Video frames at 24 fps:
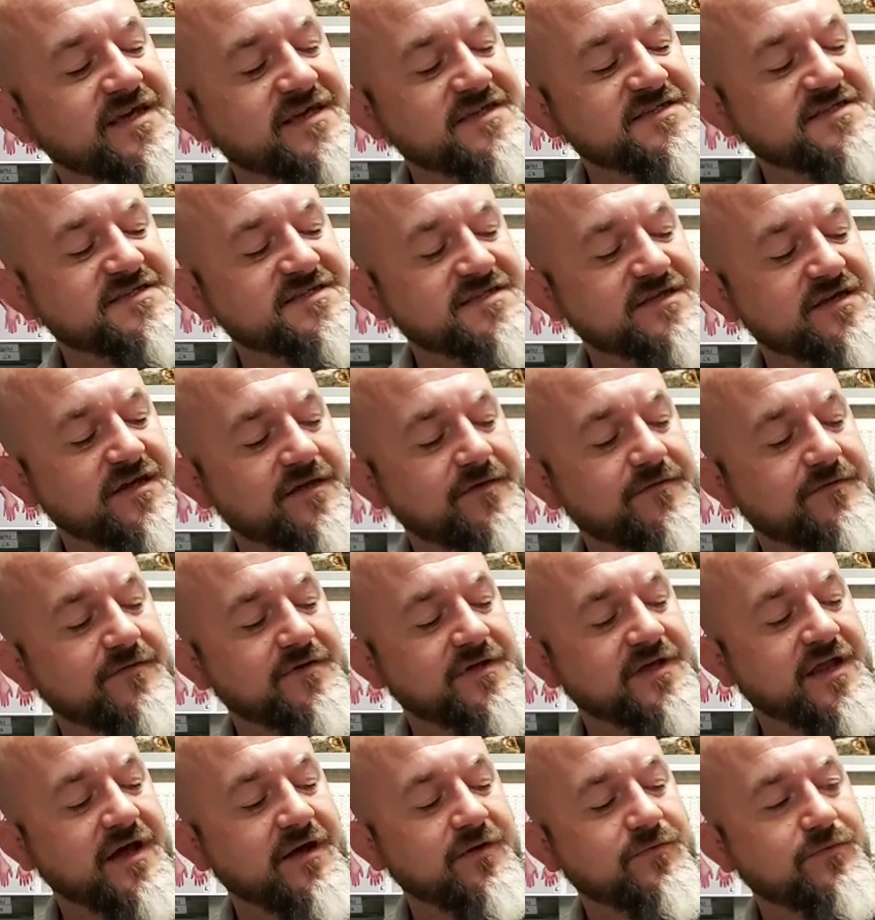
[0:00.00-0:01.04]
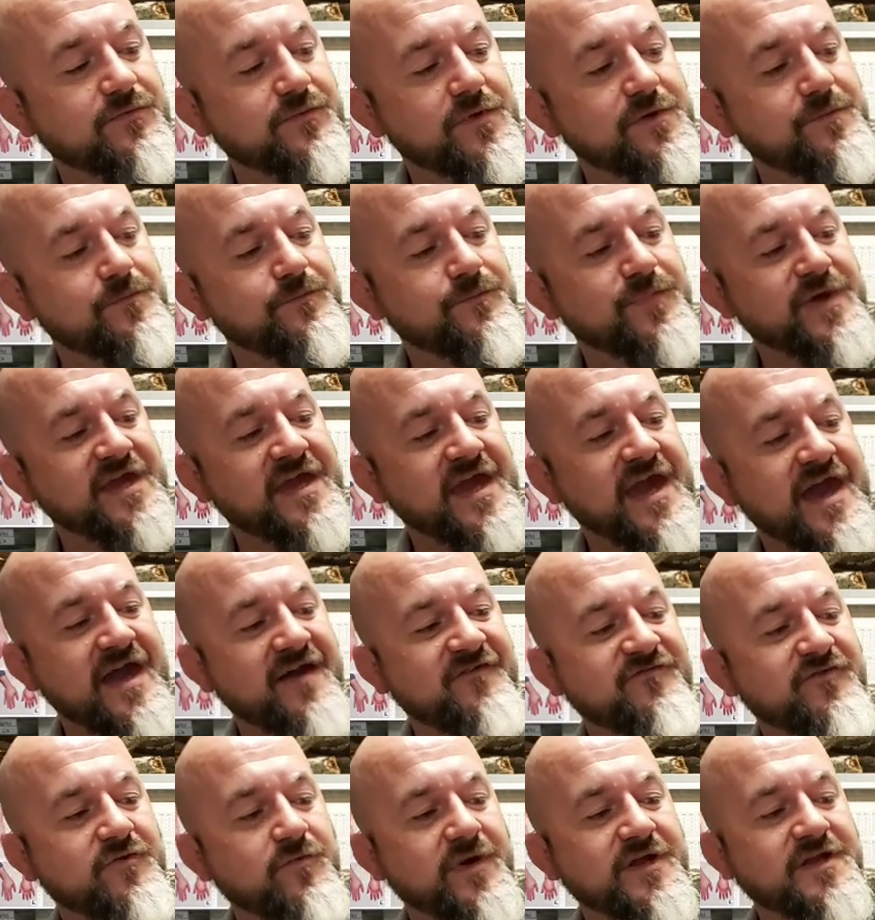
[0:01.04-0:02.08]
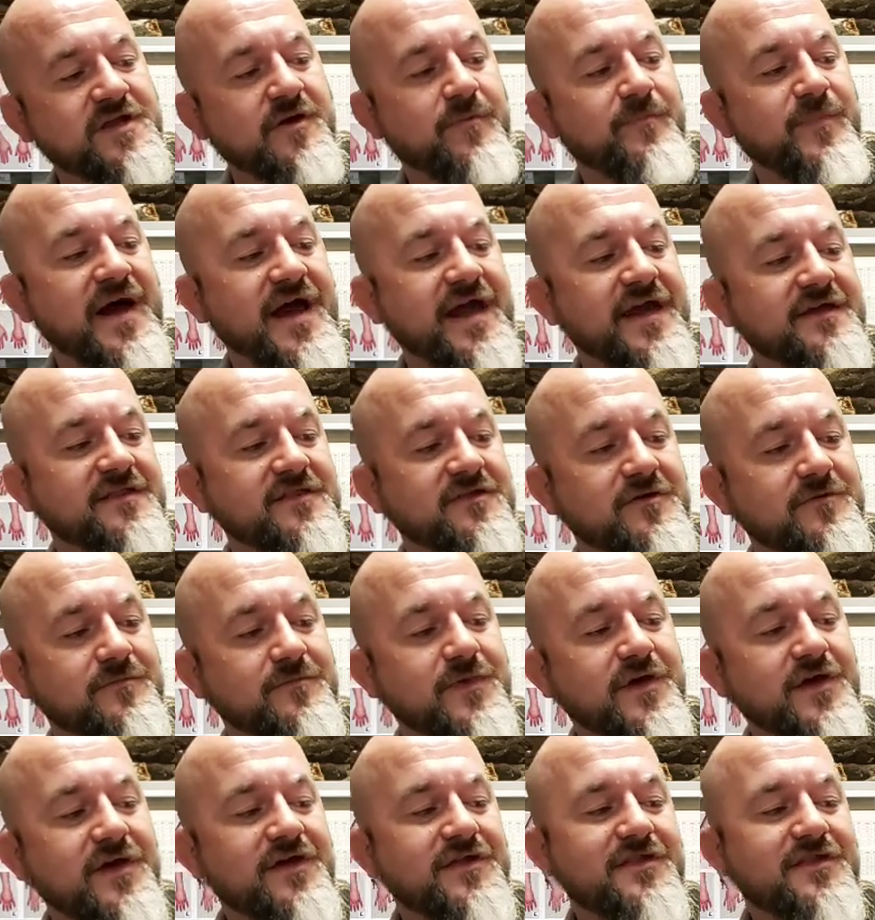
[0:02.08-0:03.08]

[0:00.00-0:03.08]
it's you know be careful when you're buying them